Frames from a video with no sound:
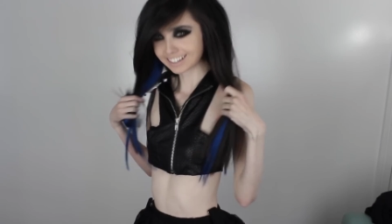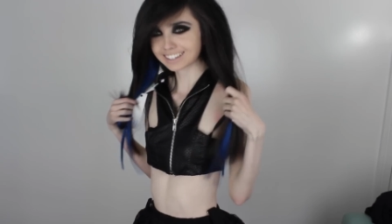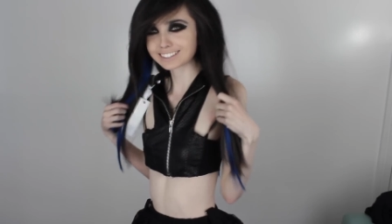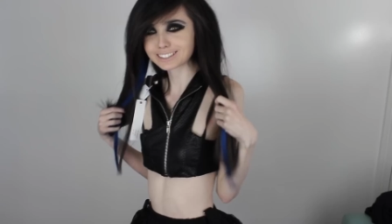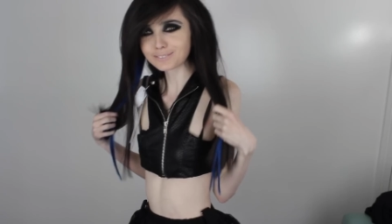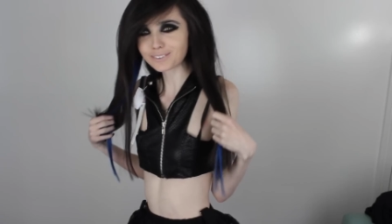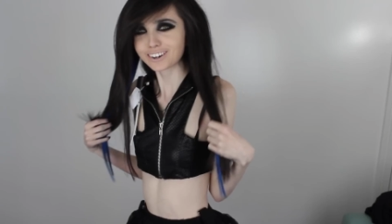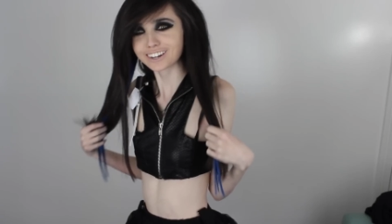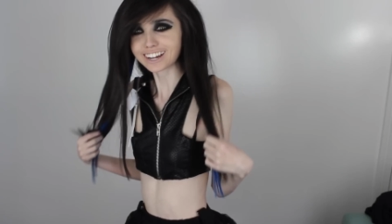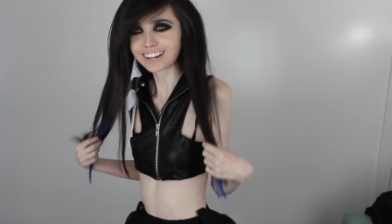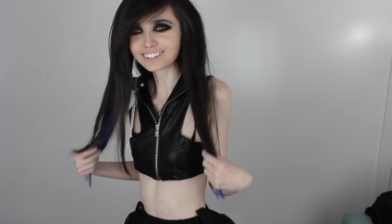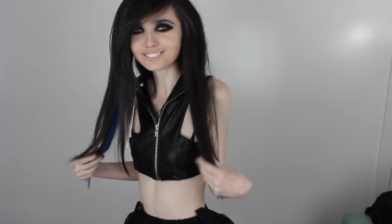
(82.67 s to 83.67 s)
the zipper
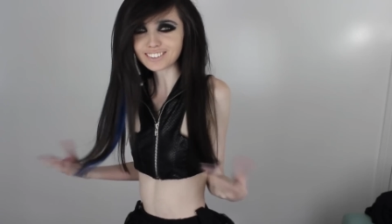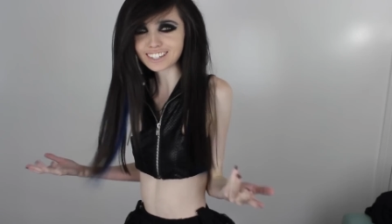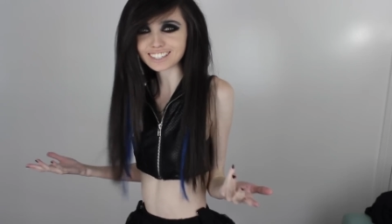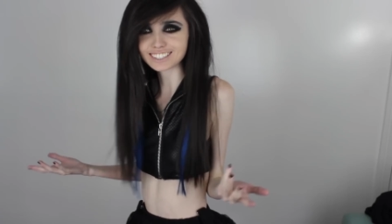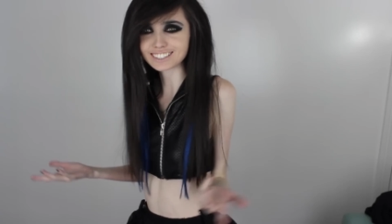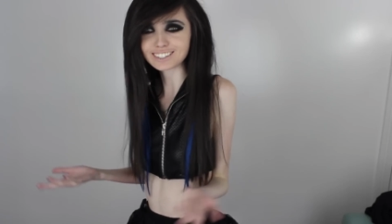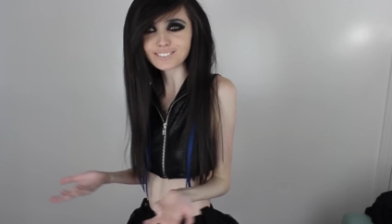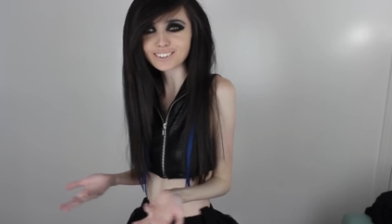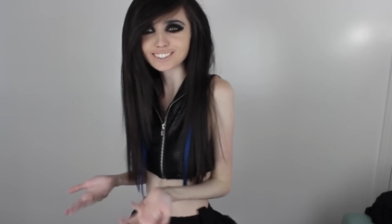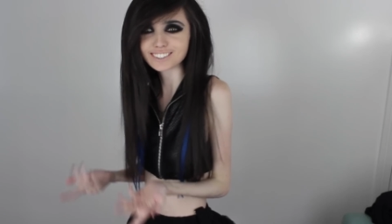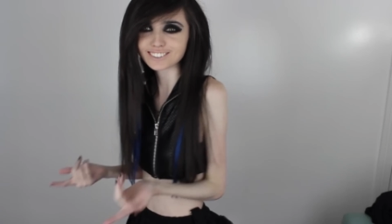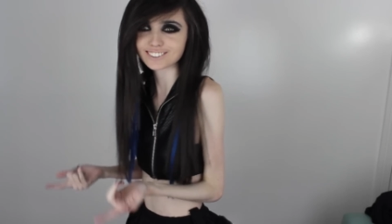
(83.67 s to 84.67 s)
again because
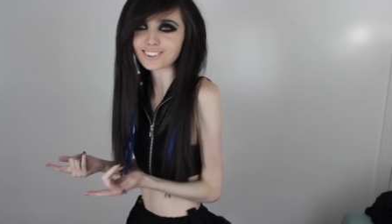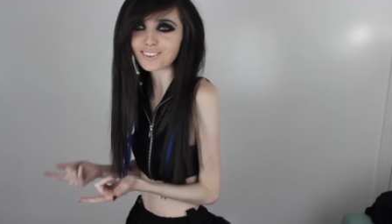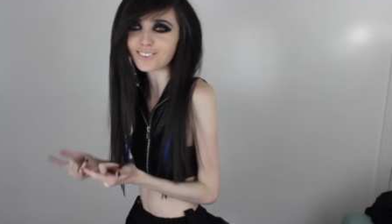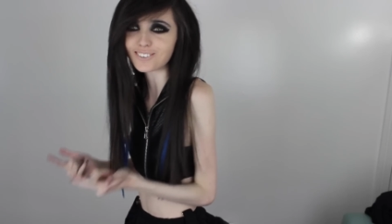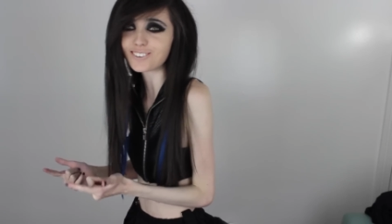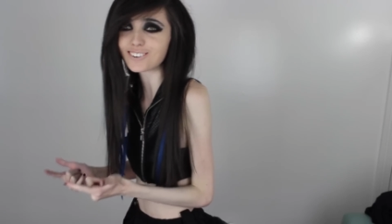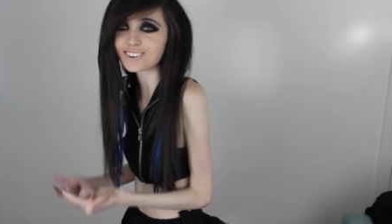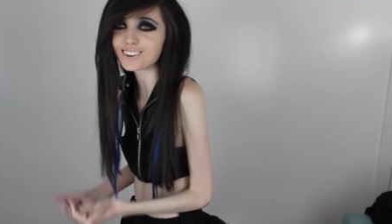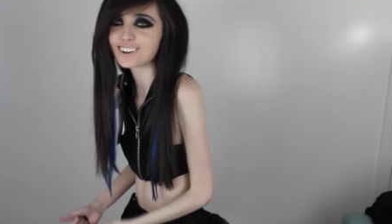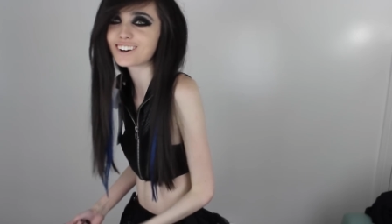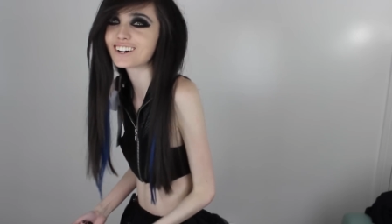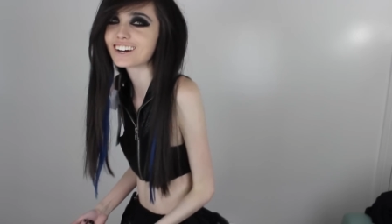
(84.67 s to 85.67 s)
zippers are so cool.